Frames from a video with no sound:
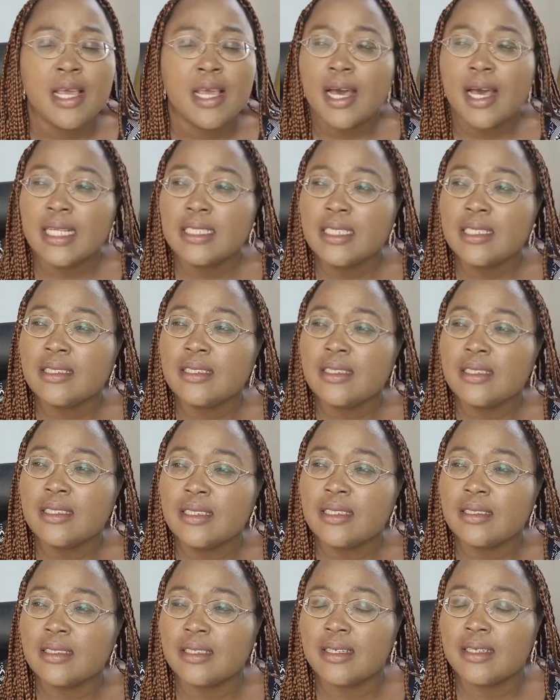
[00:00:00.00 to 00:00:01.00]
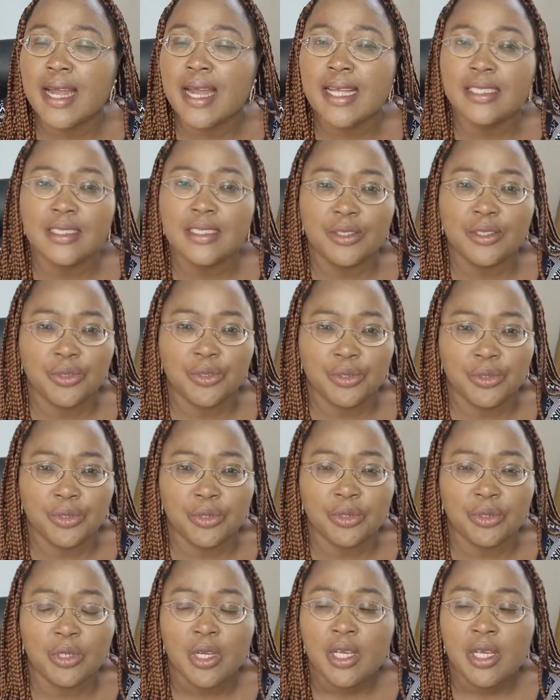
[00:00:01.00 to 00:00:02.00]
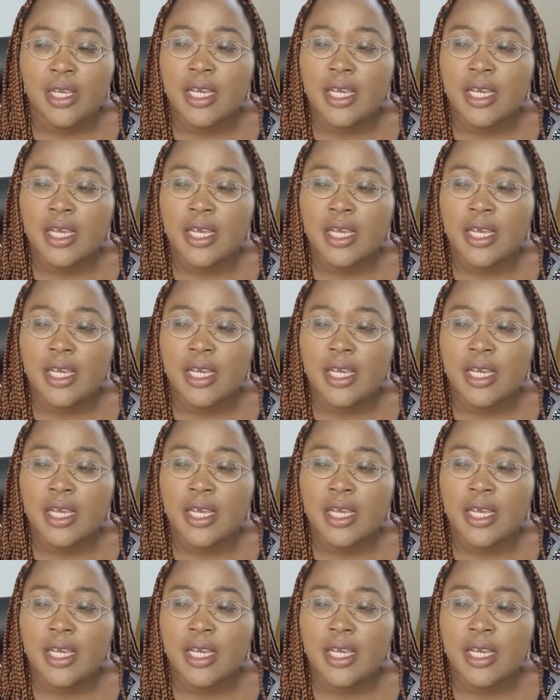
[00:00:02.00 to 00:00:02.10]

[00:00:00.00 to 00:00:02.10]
I think this is the right thing to do,